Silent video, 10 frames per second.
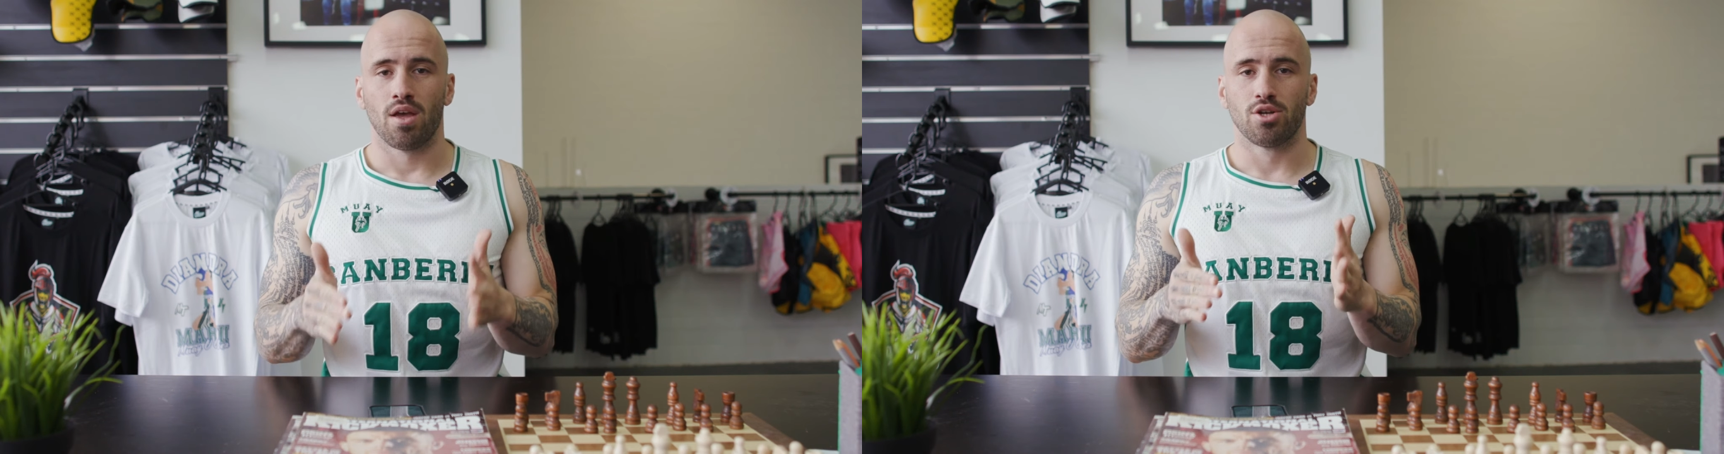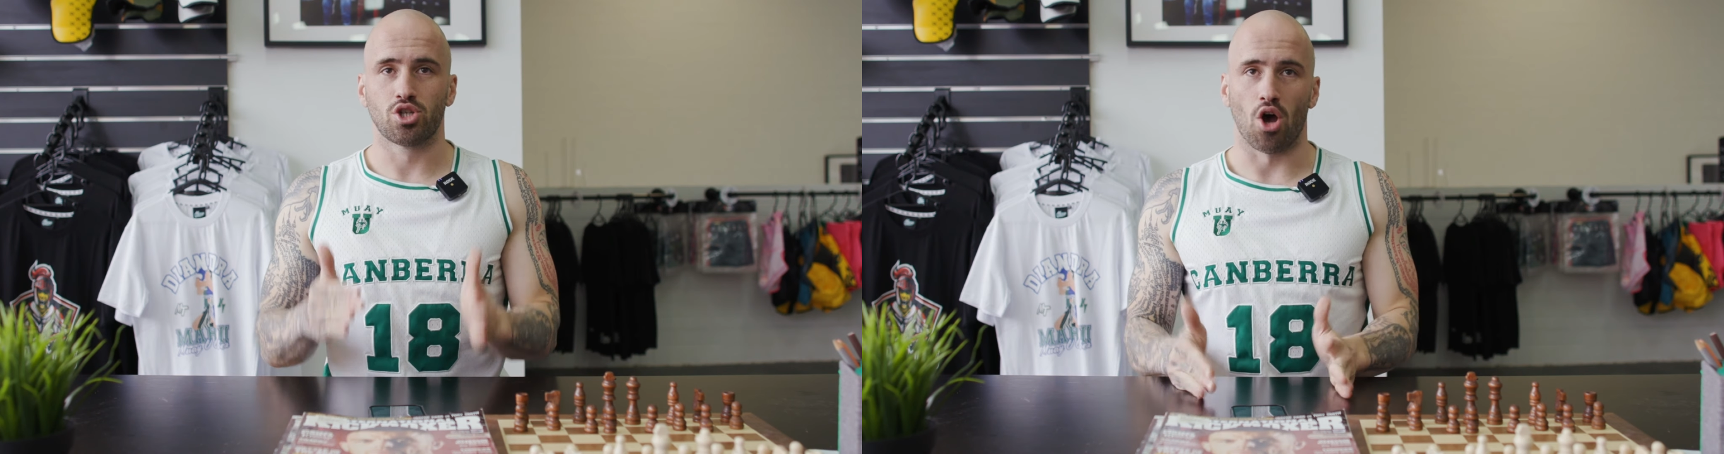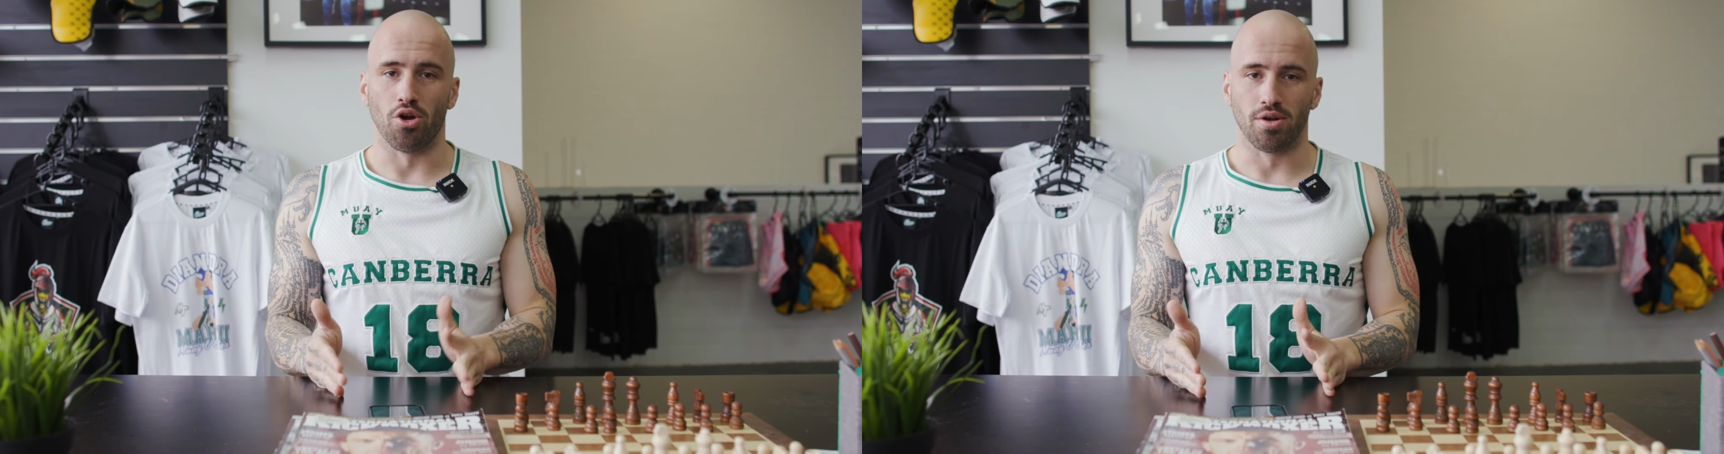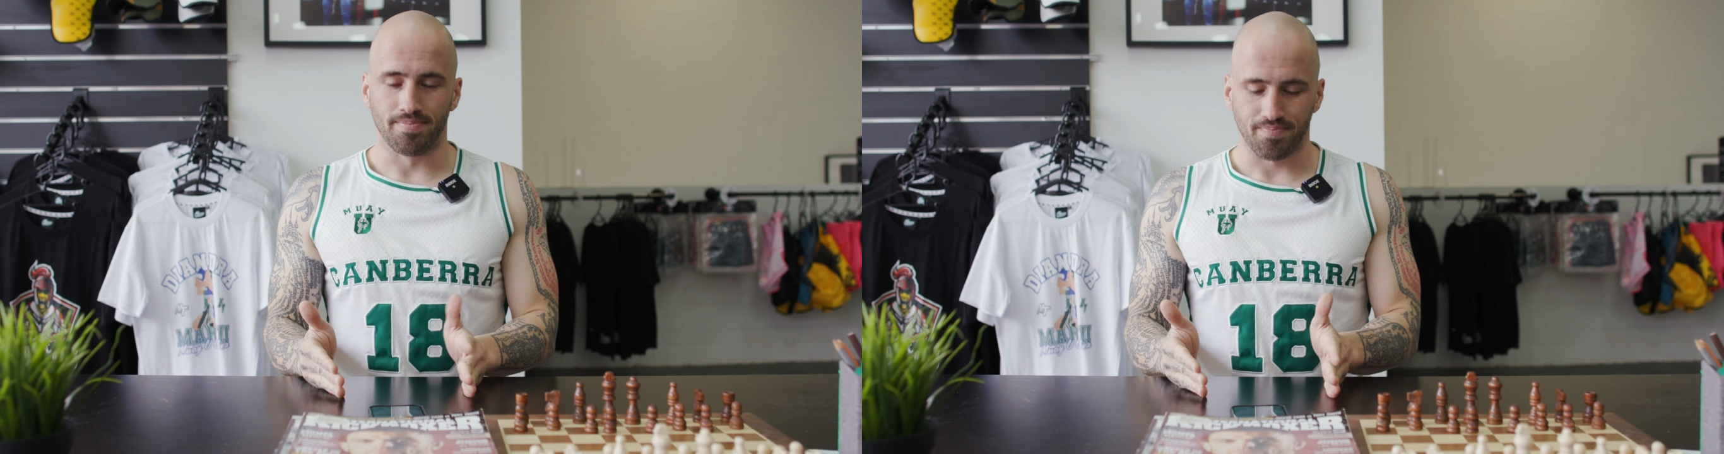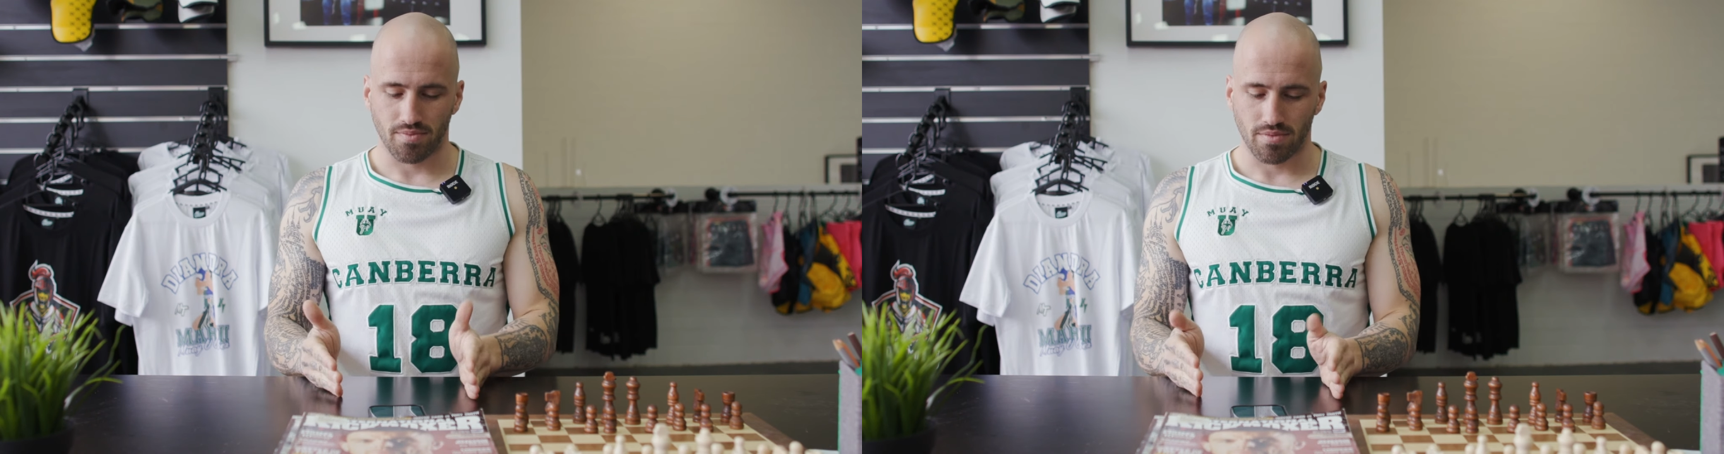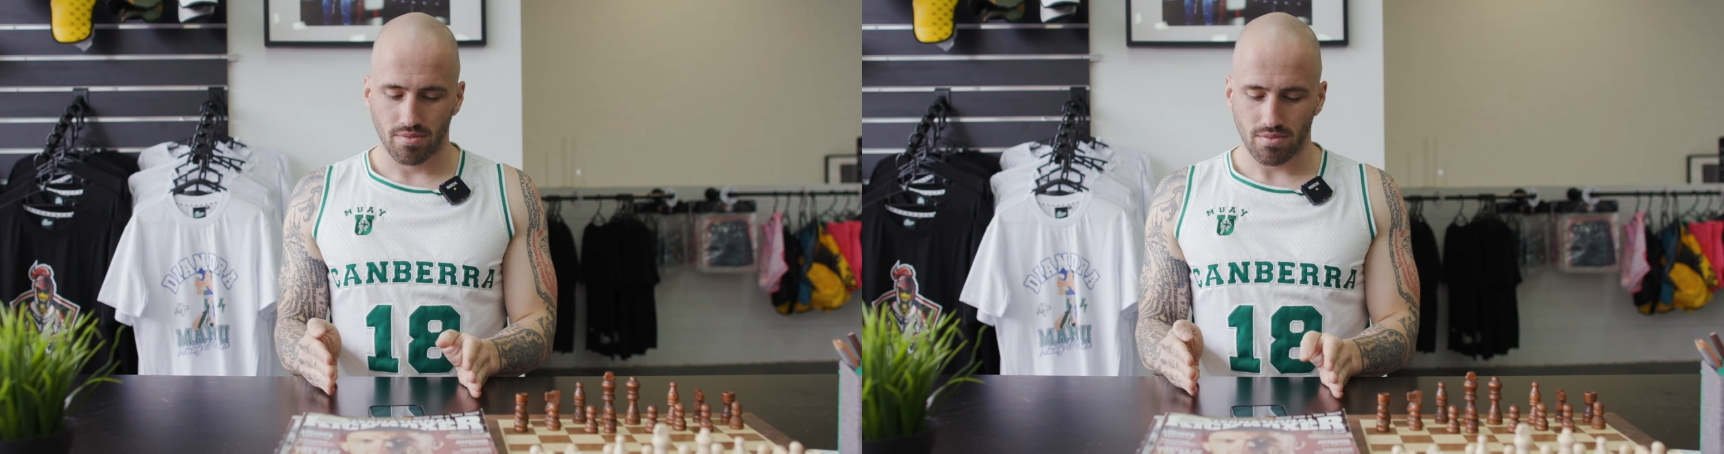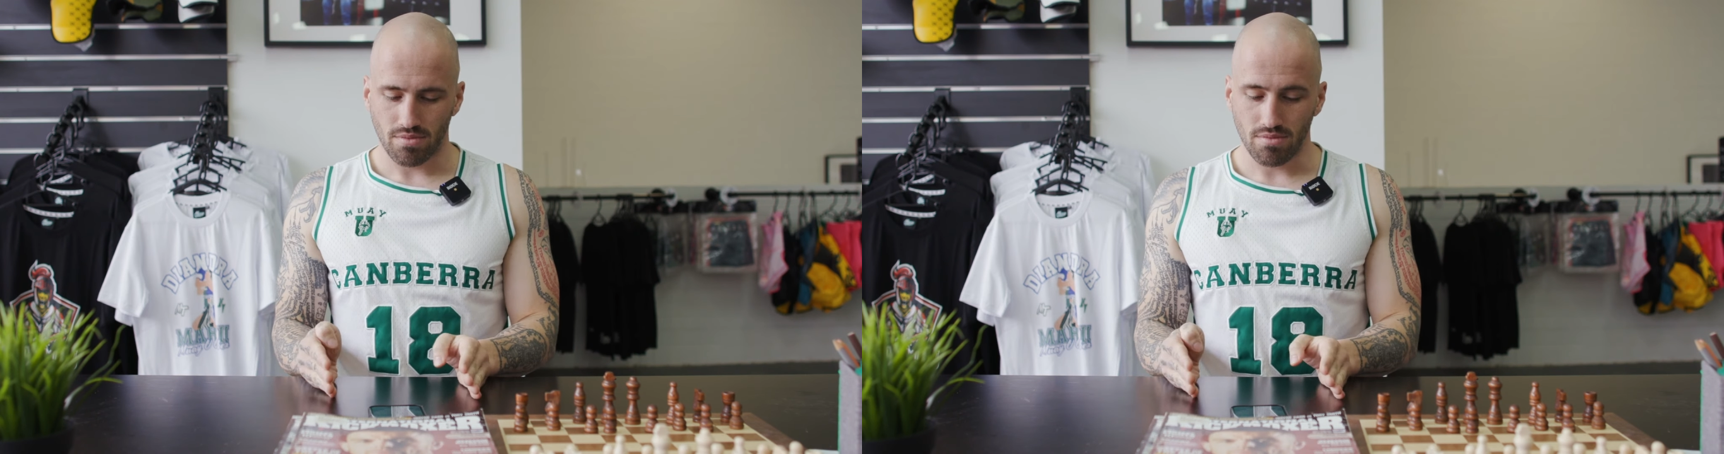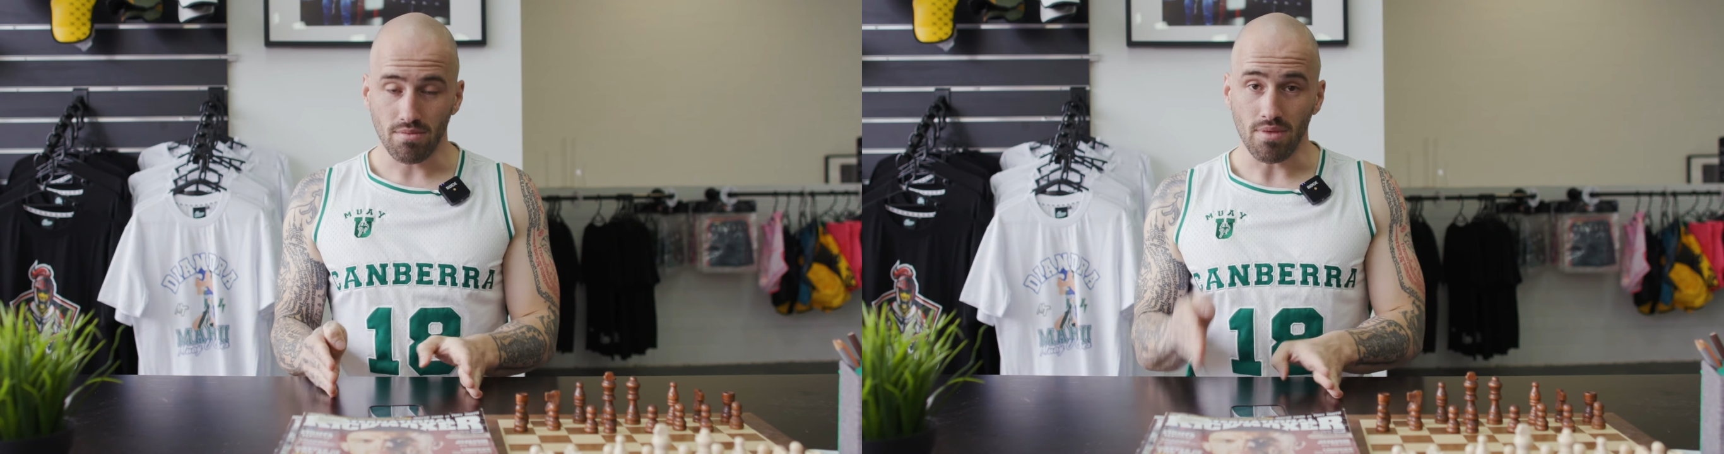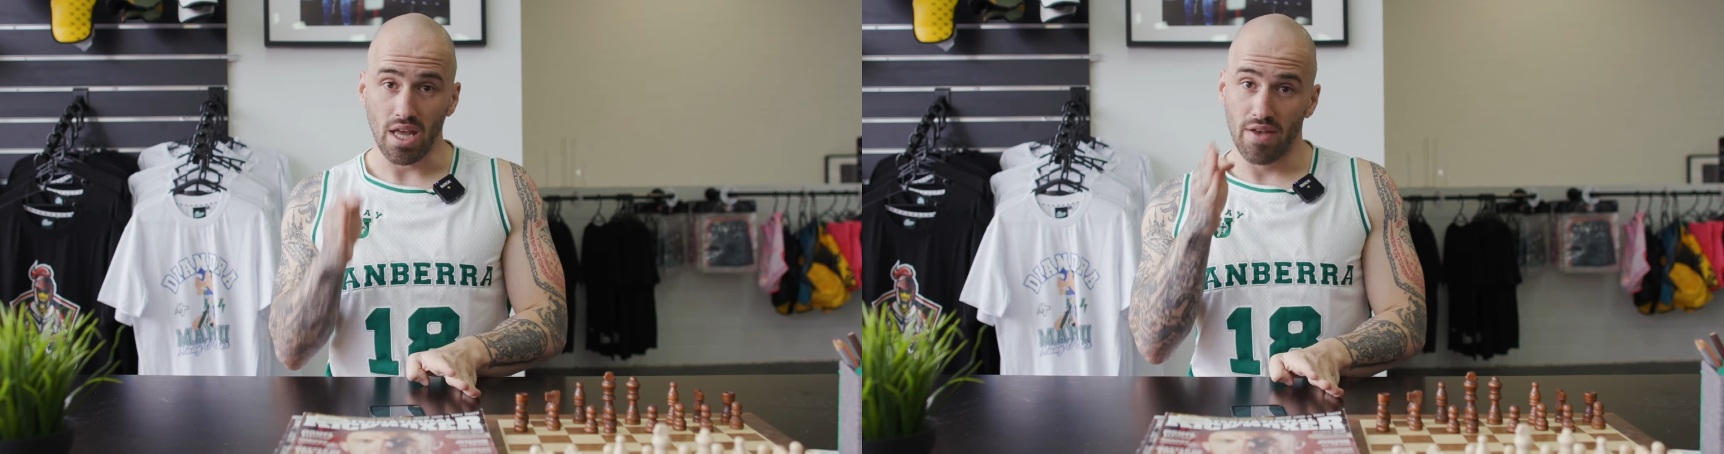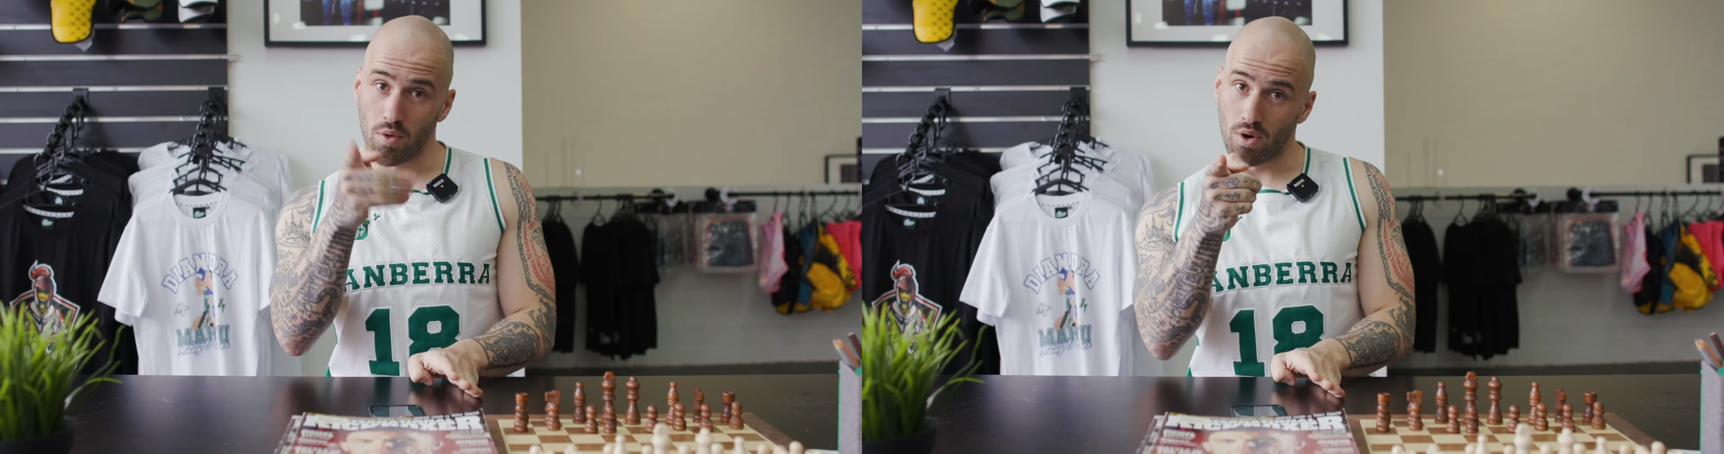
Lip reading: So, if